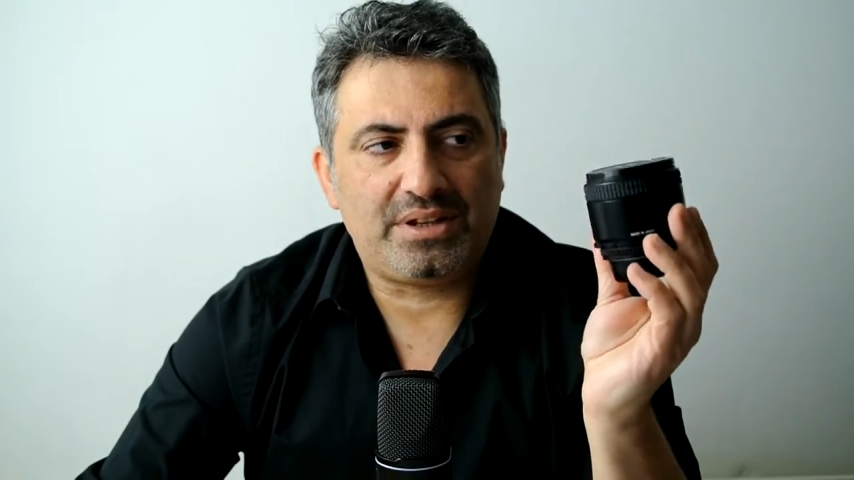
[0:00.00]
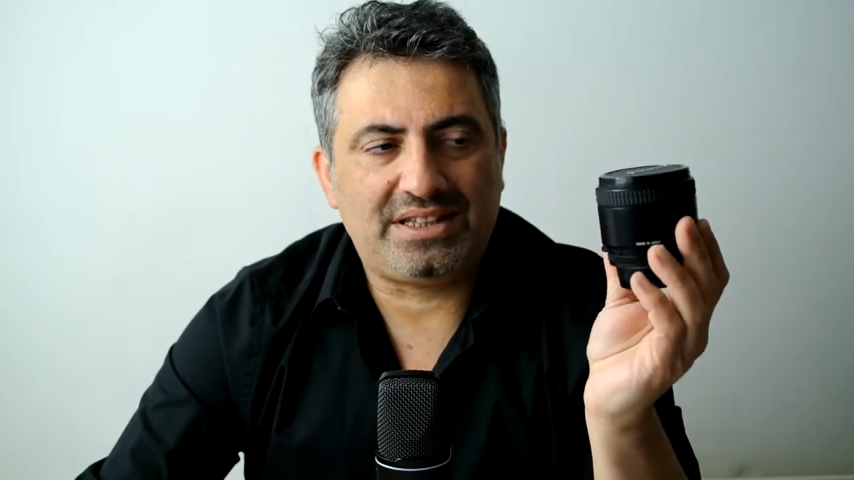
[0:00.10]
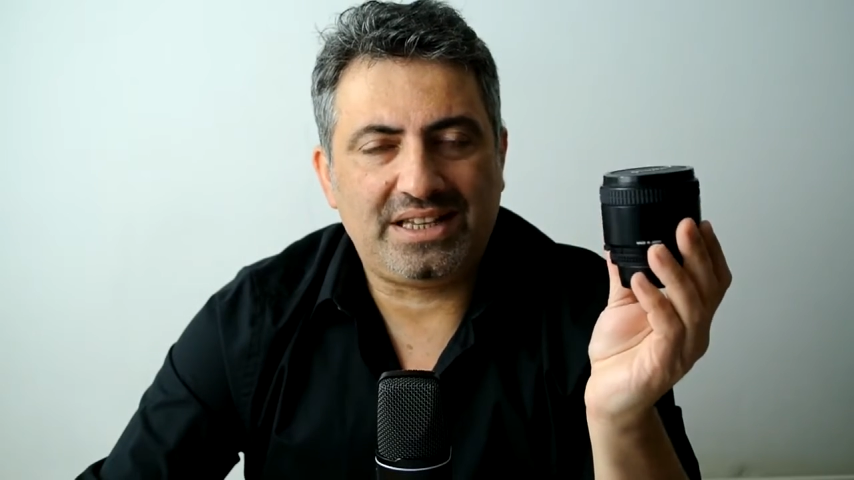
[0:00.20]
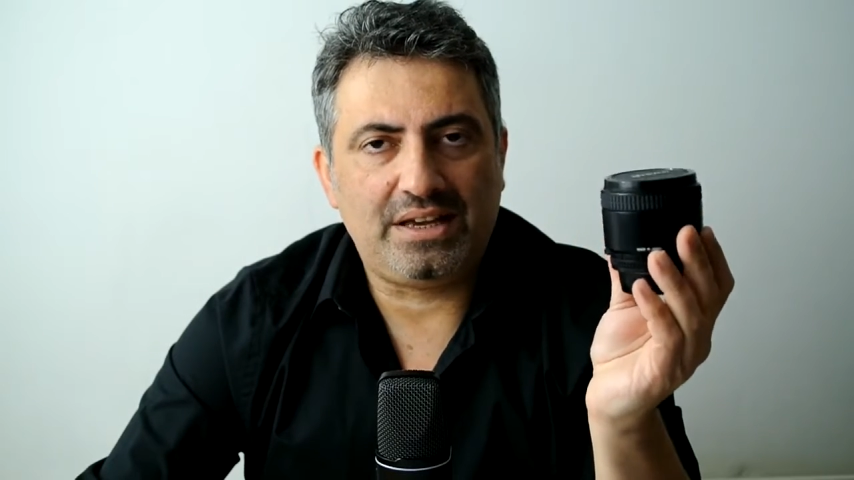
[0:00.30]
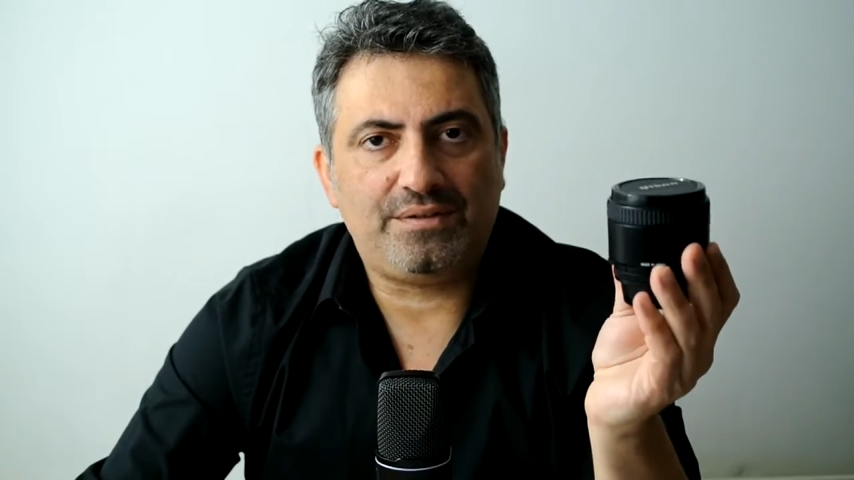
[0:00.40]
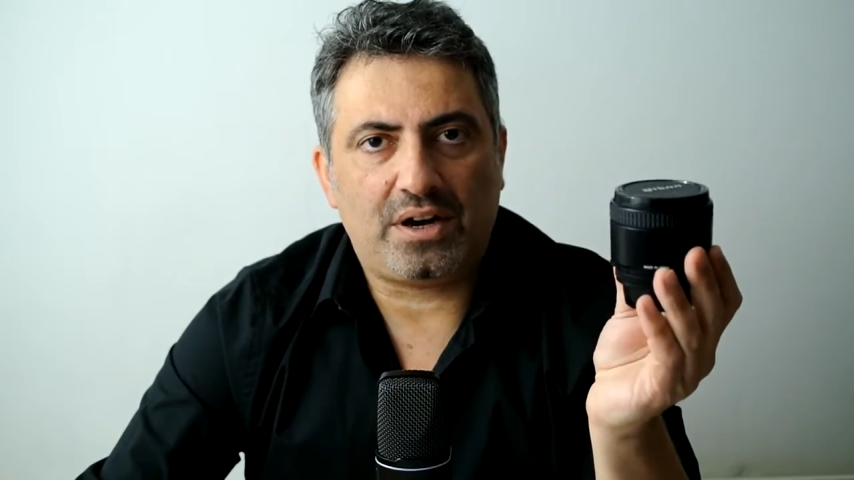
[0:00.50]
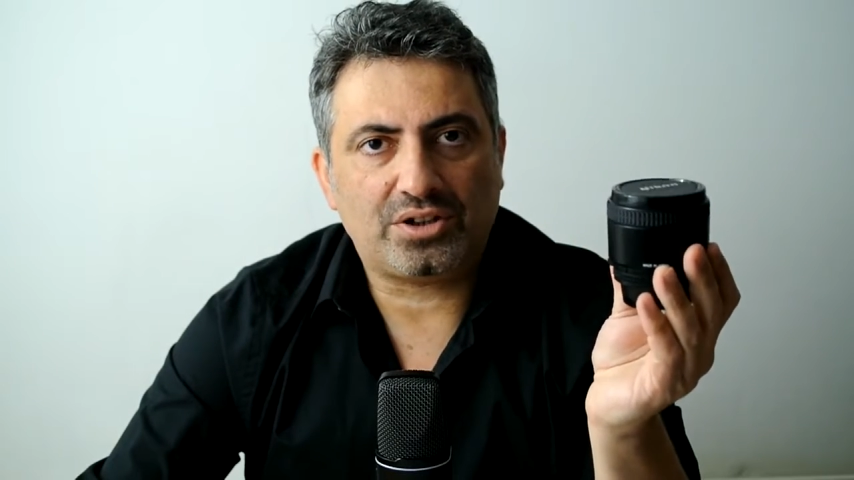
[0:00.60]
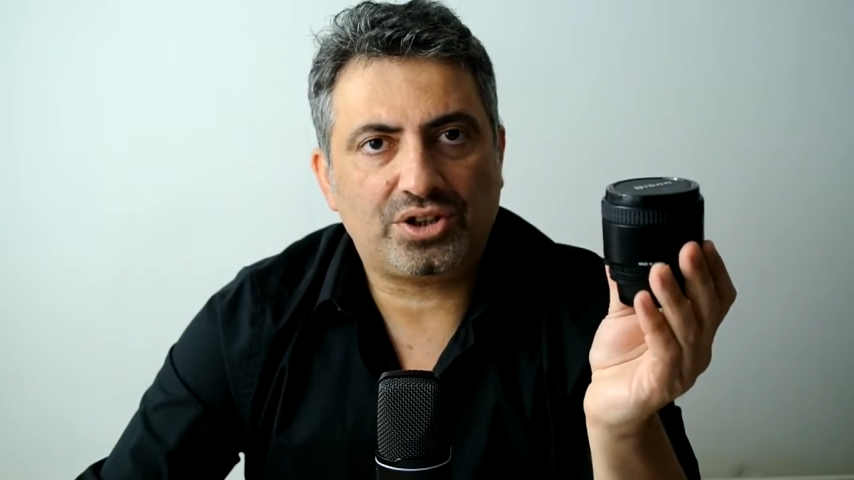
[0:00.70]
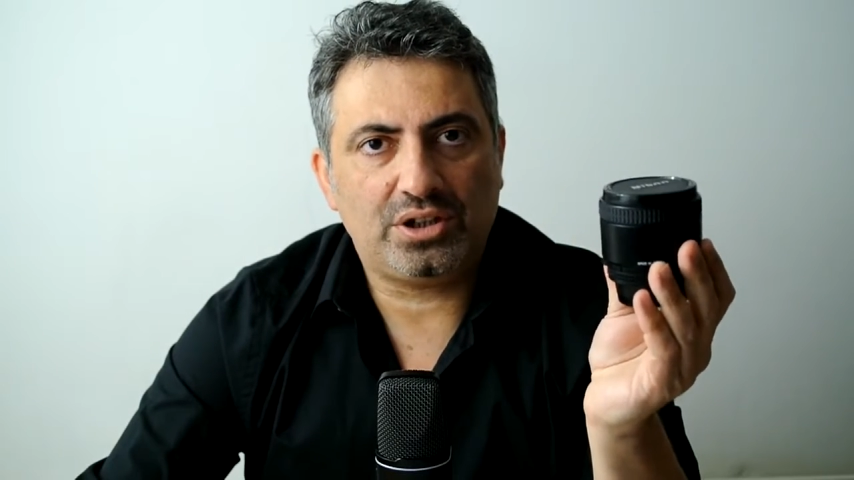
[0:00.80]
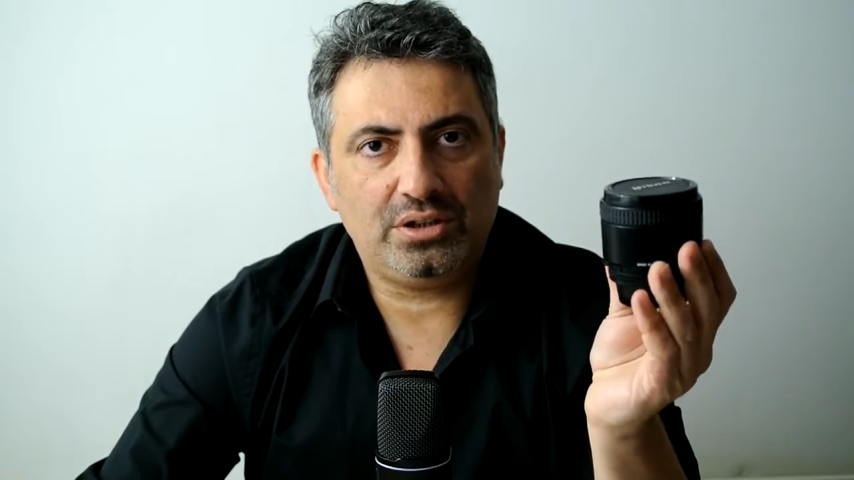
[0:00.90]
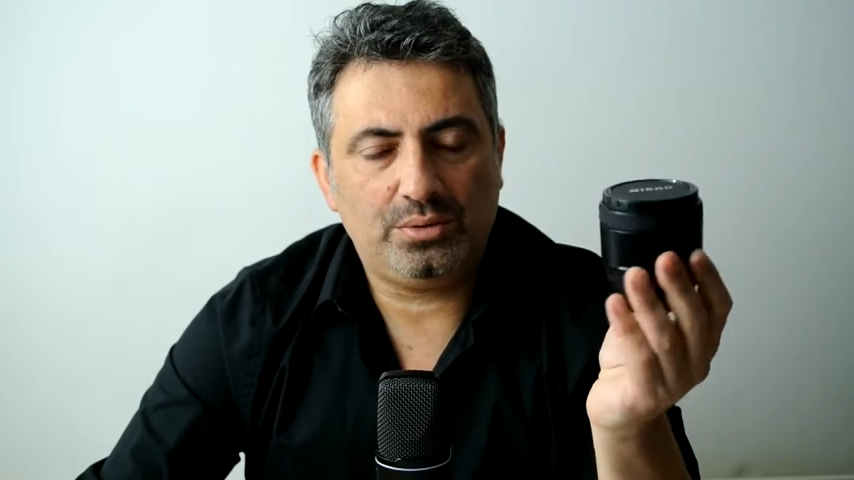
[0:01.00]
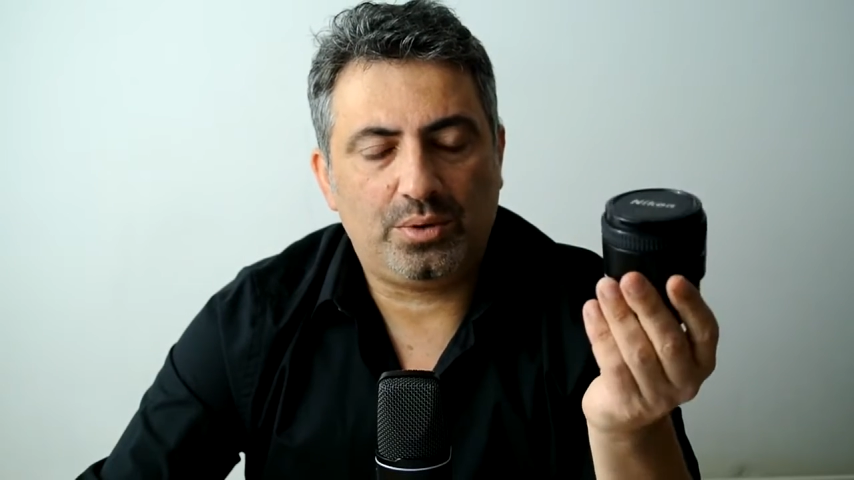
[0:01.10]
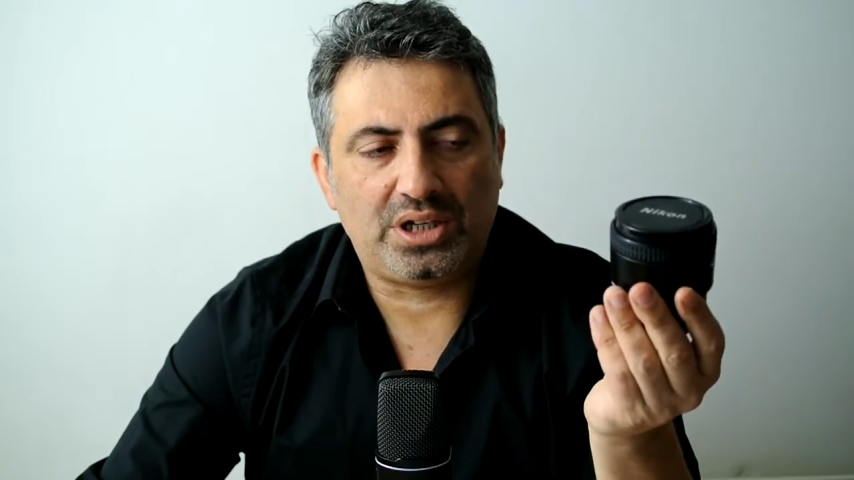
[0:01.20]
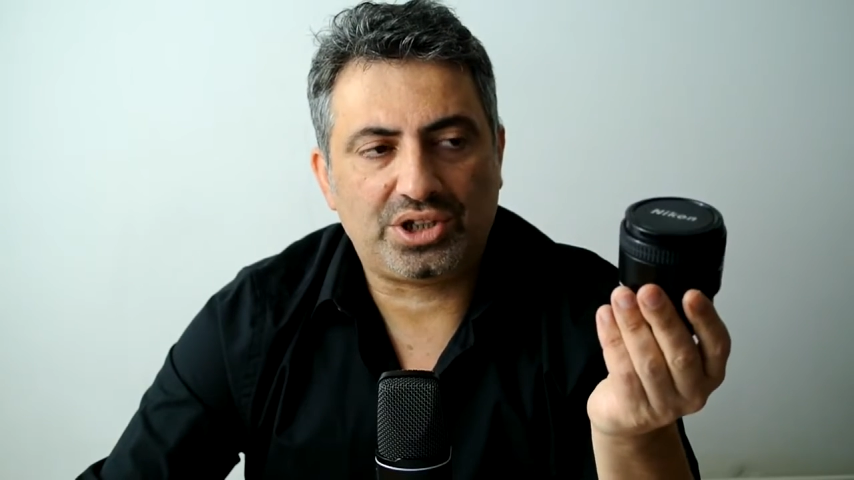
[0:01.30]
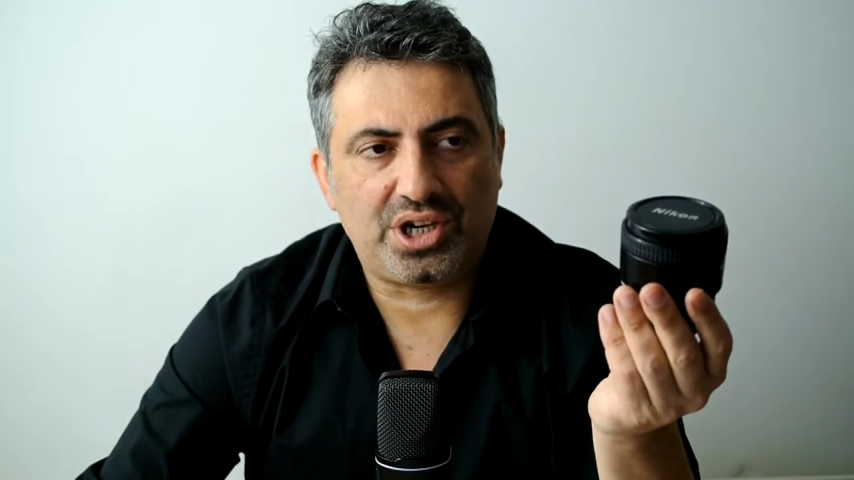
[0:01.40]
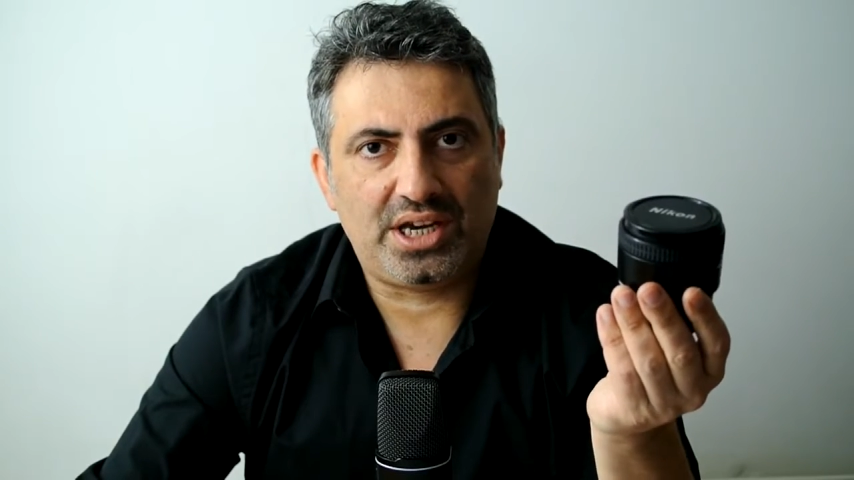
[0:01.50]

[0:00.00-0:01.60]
D function, which